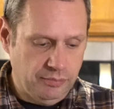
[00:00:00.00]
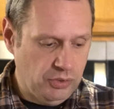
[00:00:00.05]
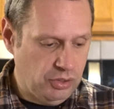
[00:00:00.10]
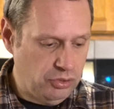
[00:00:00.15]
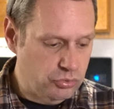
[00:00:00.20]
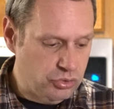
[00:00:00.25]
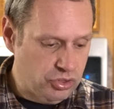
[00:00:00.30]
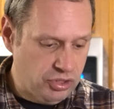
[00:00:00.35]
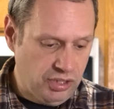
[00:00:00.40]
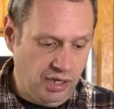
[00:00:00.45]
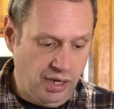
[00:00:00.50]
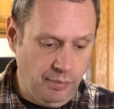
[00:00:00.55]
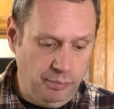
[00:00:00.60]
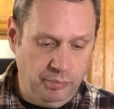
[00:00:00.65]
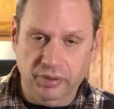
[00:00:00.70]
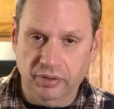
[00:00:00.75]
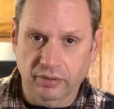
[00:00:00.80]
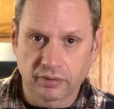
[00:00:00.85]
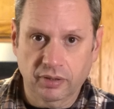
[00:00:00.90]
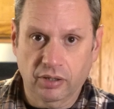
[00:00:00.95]
use it up
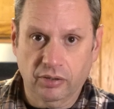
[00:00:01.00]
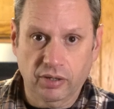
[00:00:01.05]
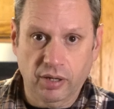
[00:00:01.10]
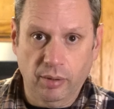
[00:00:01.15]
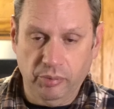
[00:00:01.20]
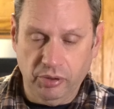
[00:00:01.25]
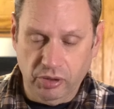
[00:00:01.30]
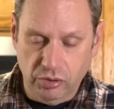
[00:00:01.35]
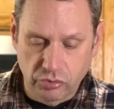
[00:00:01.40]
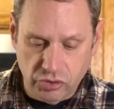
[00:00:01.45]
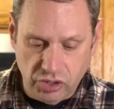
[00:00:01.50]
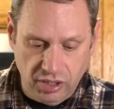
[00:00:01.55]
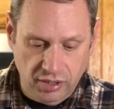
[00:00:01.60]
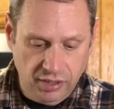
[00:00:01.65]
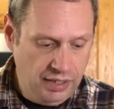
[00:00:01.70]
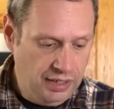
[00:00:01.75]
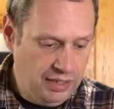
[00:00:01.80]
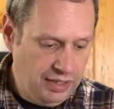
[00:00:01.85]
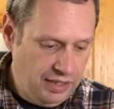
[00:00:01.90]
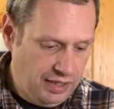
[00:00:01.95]
and hurry up and use it,
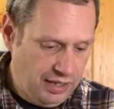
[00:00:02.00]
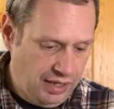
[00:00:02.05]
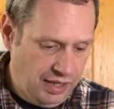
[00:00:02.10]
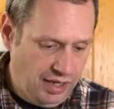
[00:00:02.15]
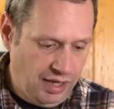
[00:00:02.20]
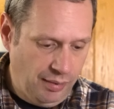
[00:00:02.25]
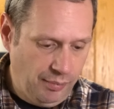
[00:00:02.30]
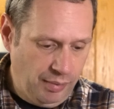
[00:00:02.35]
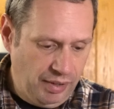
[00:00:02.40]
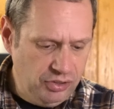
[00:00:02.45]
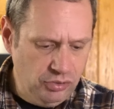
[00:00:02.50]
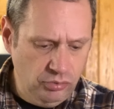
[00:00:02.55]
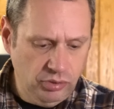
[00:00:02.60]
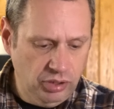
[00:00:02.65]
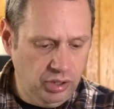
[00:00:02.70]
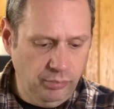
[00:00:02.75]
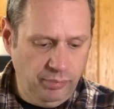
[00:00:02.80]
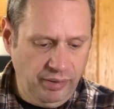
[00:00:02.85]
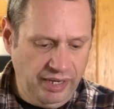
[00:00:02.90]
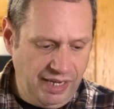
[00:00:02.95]
I do
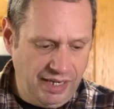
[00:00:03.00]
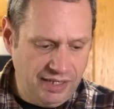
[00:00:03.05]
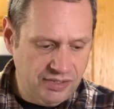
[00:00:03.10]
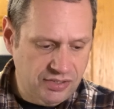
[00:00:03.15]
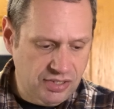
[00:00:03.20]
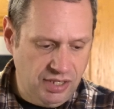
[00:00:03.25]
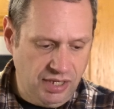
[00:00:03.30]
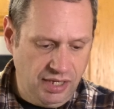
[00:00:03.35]
little bags,